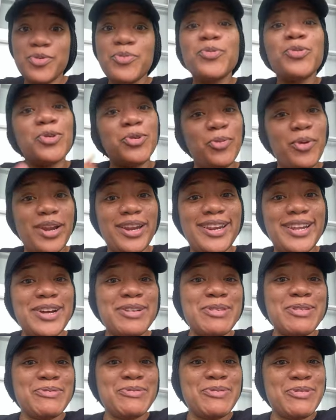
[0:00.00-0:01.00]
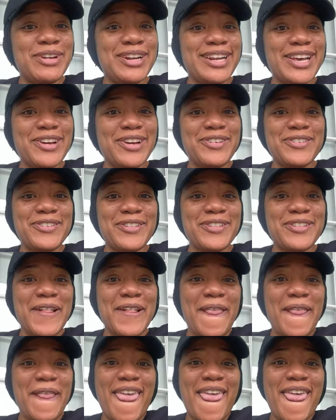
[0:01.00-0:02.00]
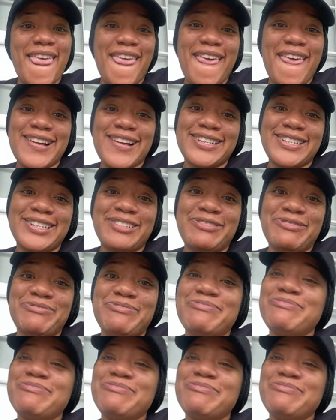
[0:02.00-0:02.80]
You ready to come give me right now? Alright.